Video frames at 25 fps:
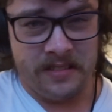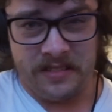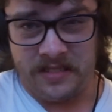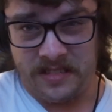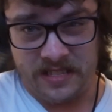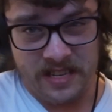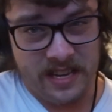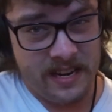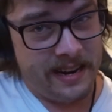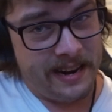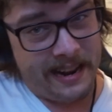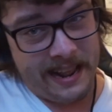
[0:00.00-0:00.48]

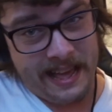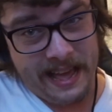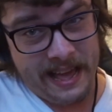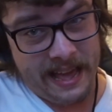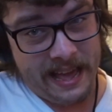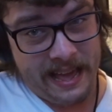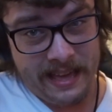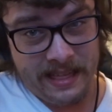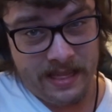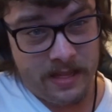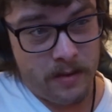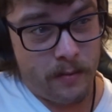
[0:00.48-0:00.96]

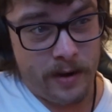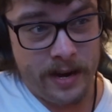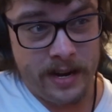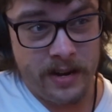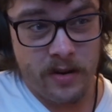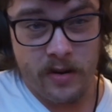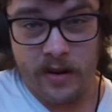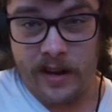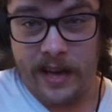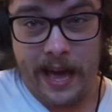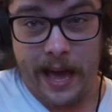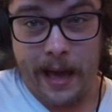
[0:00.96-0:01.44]
delay the
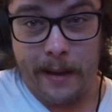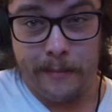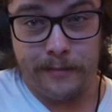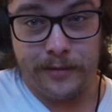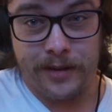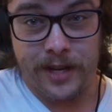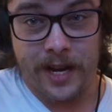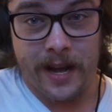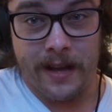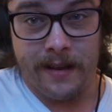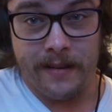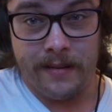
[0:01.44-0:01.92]
window
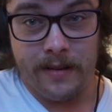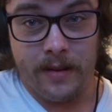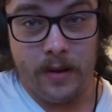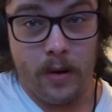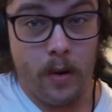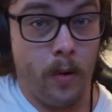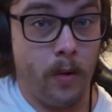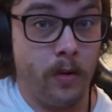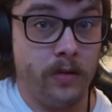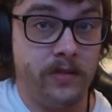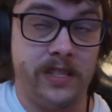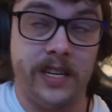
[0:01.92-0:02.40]
capture
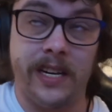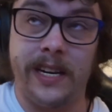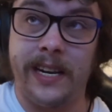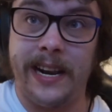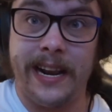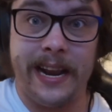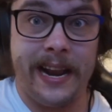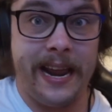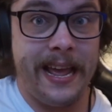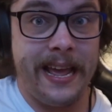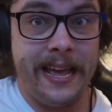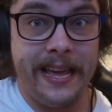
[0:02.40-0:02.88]
or
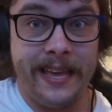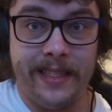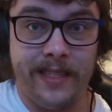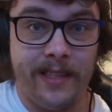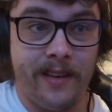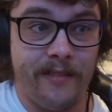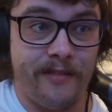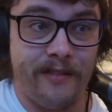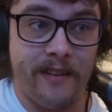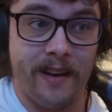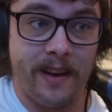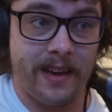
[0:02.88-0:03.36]
delay
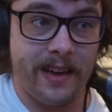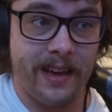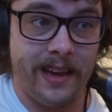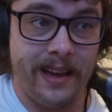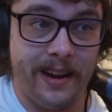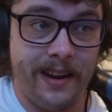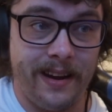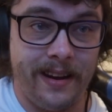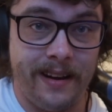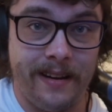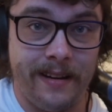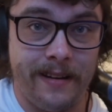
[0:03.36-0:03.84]
the
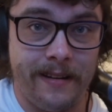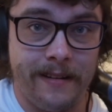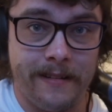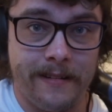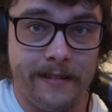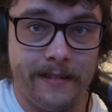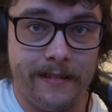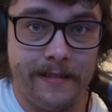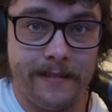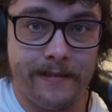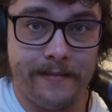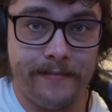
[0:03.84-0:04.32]
fucking
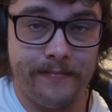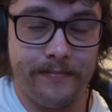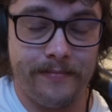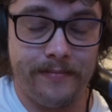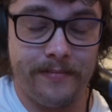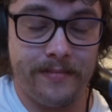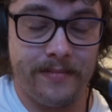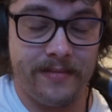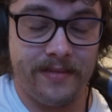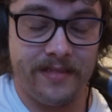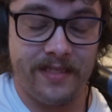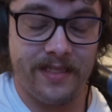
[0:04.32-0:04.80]

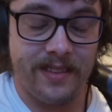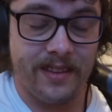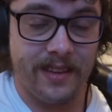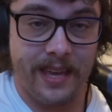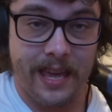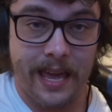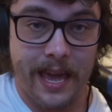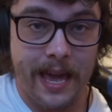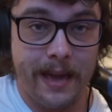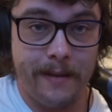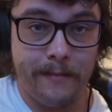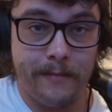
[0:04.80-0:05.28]

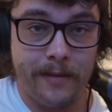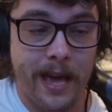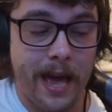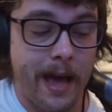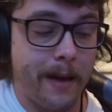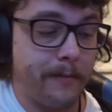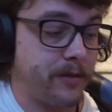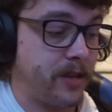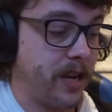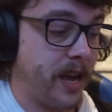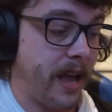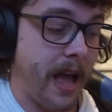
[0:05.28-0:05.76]
game
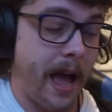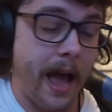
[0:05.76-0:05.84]
capture.